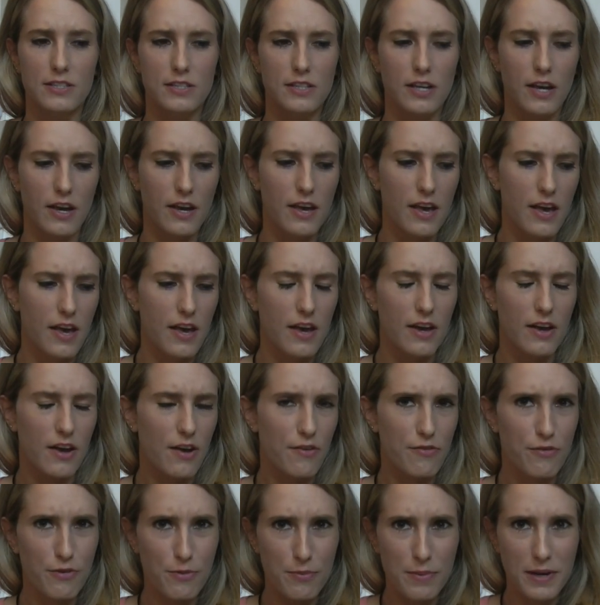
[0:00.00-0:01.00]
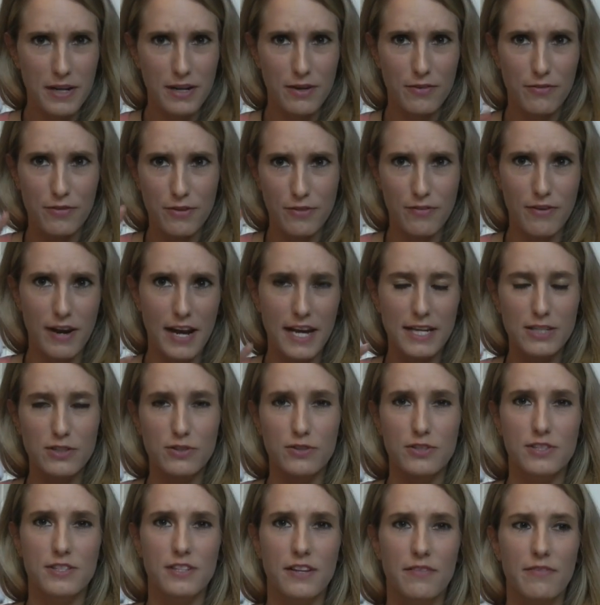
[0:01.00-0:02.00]
So go for a middle of the range
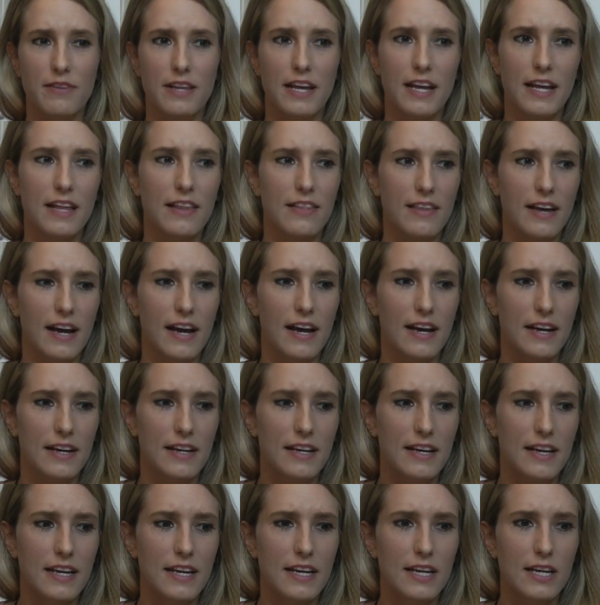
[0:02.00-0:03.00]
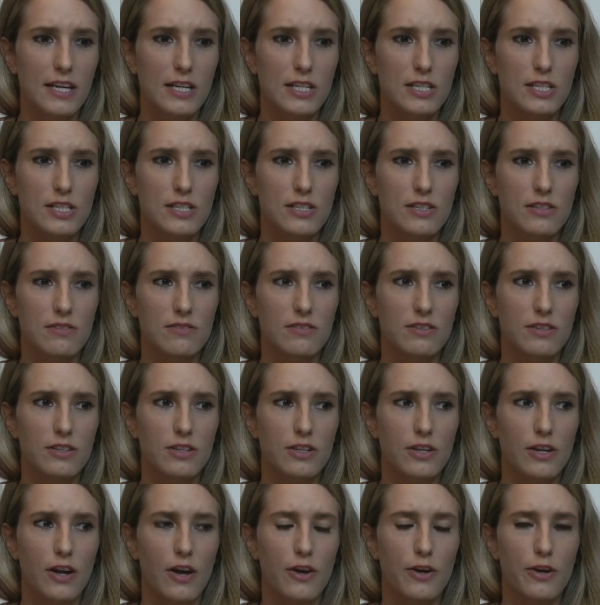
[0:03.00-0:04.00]
or something that is,
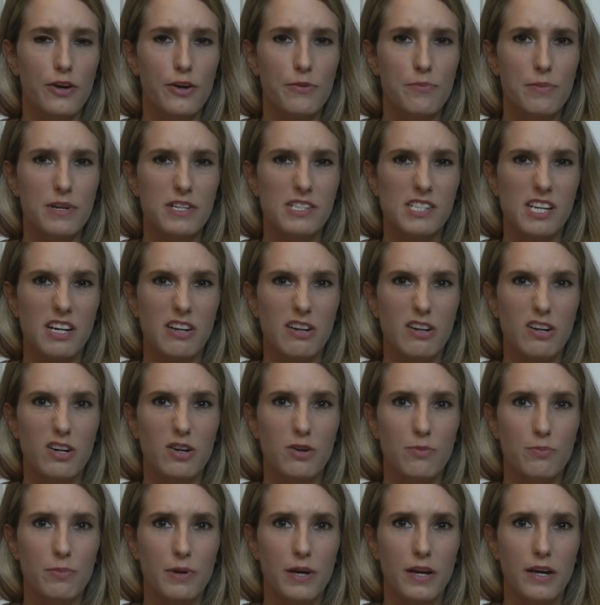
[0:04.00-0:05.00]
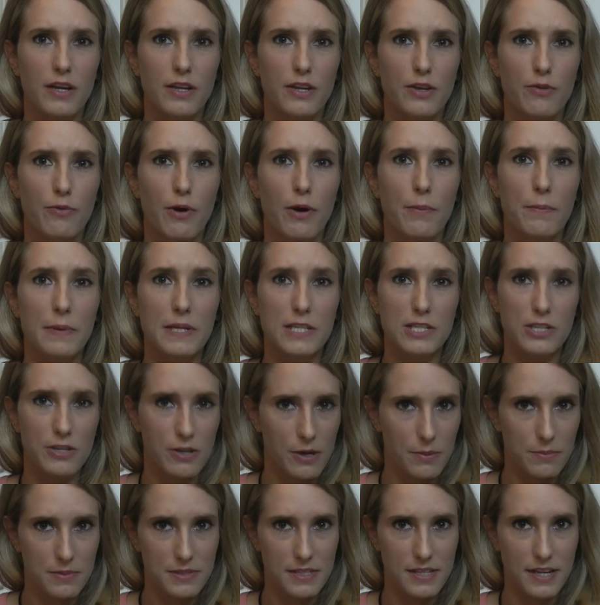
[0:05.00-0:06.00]
you know, good material, but you won't be too
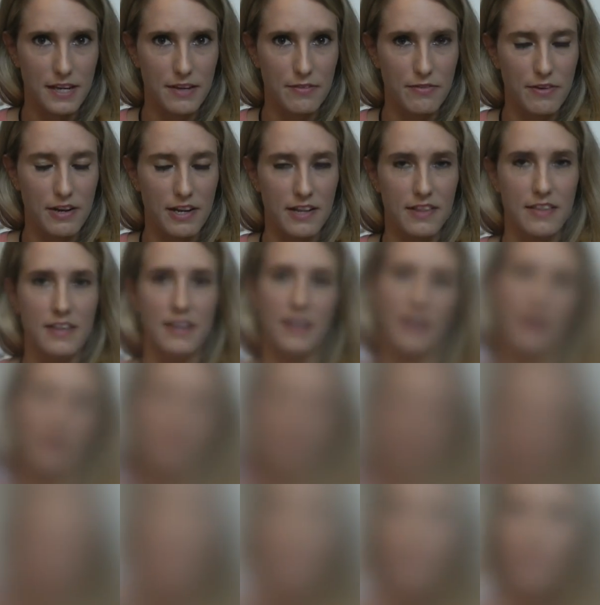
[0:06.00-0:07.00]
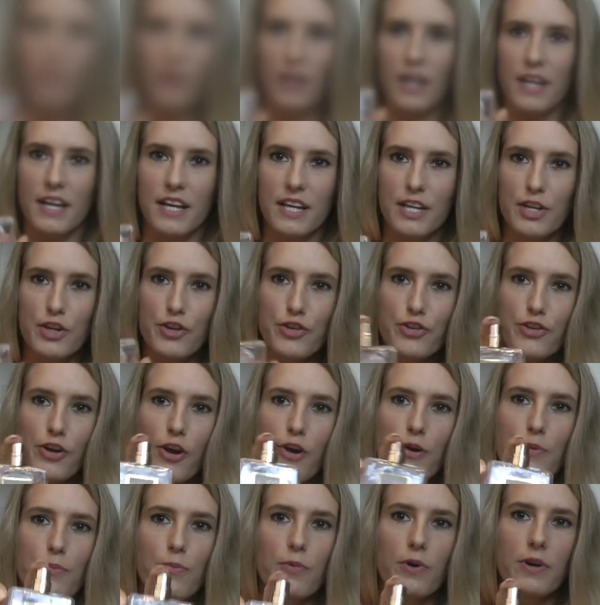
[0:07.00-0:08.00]
upset if anything happens to it. Right, you
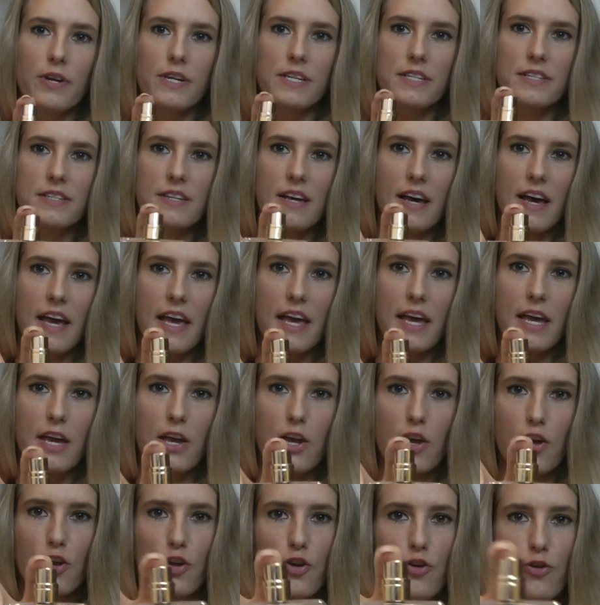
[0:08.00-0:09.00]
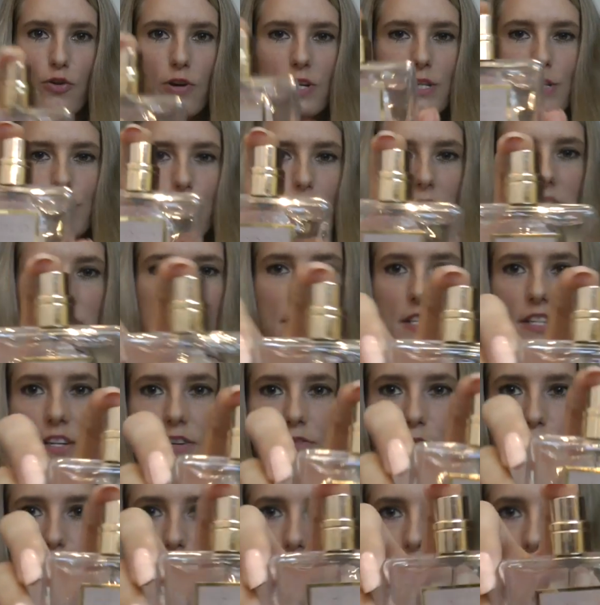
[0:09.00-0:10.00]
don't want to take your
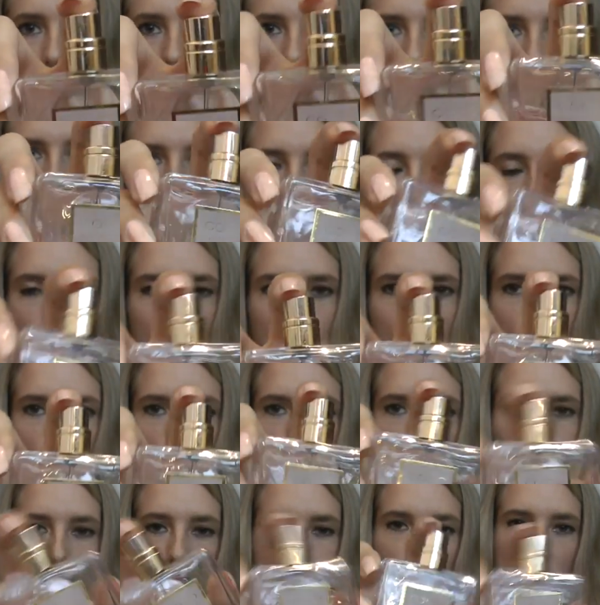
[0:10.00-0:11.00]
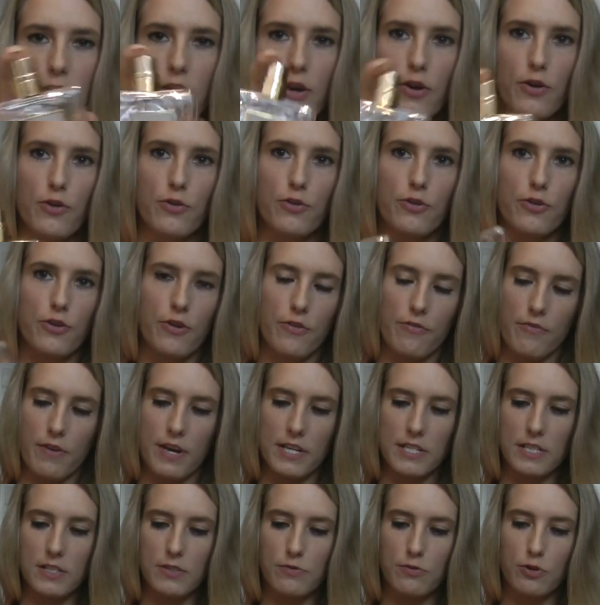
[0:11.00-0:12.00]
expensive perfume with you to a
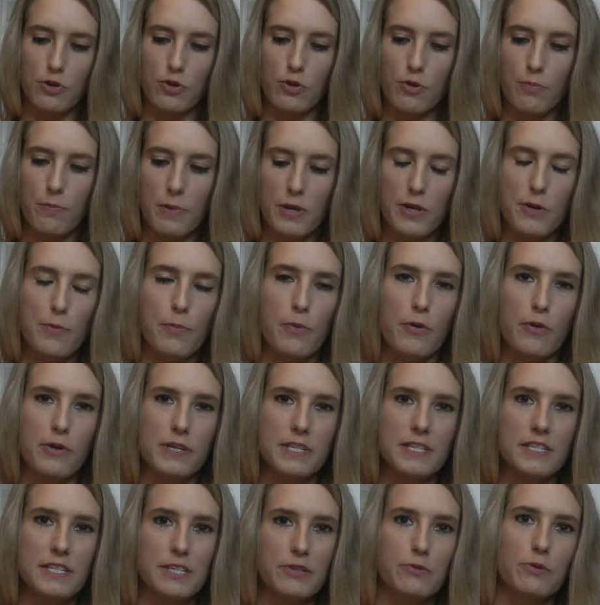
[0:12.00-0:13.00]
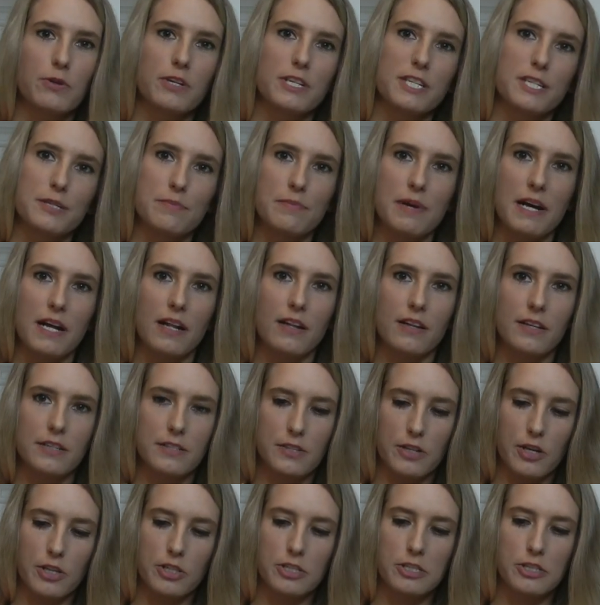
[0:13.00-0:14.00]
festival, but you probably still want to smell
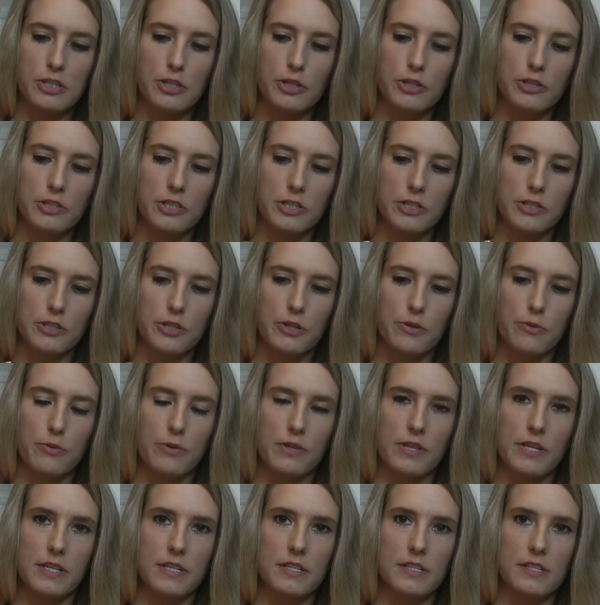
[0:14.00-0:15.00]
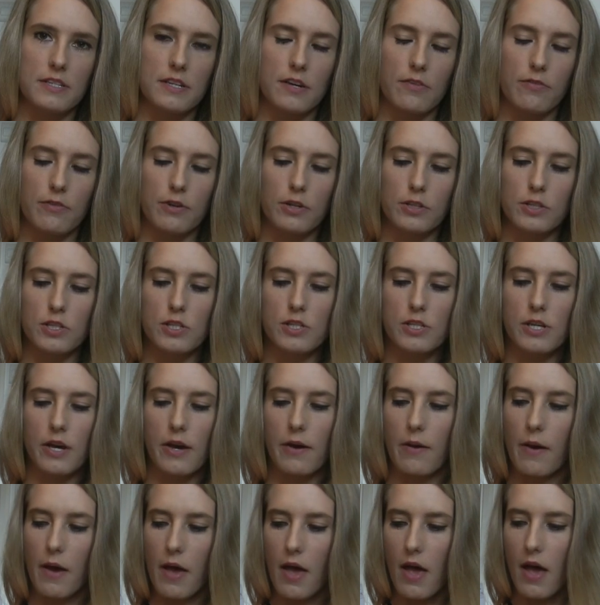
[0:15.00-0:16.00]
as good as you usually do with this stuff on.
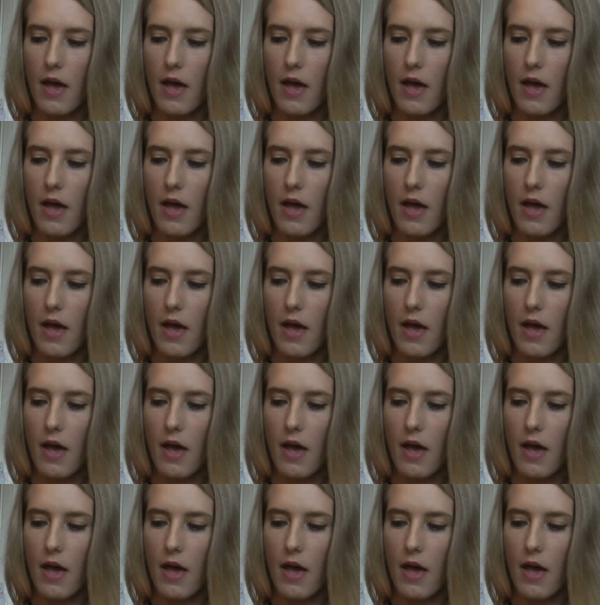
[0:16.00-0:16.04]
So